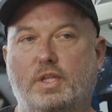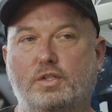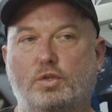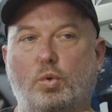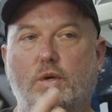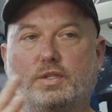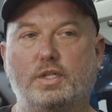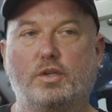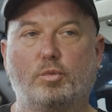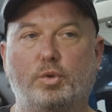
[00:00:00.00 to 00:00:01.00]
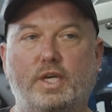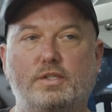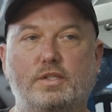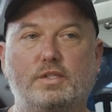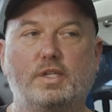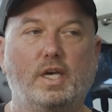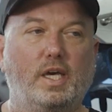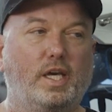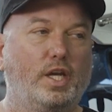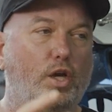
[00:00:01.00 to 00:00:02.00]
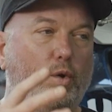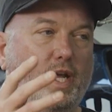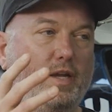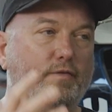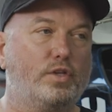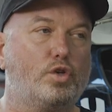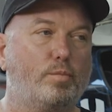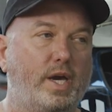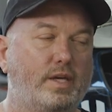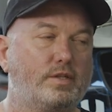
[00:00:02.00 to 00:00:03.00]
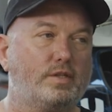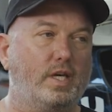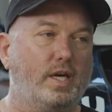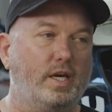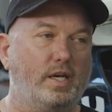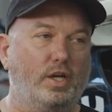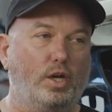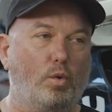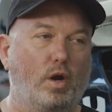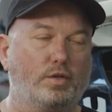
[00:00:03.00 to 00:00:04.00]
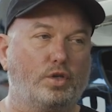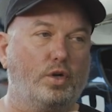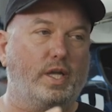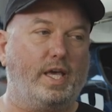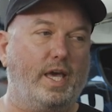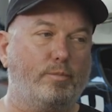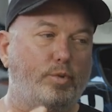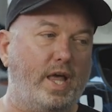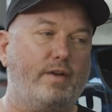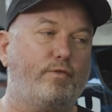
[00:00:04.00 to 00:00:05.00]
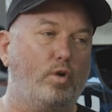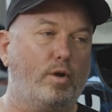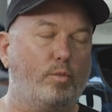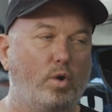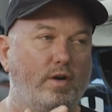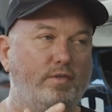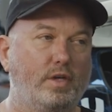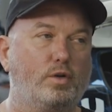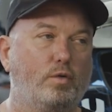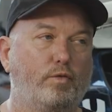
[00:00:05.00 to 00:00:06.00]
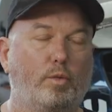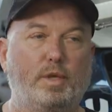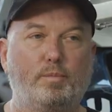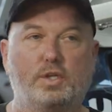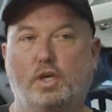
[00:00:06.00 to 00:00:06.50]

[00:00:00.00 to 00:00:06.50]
of these tours in other places, and adventure bikes, are certainly a platform or a vehicle for people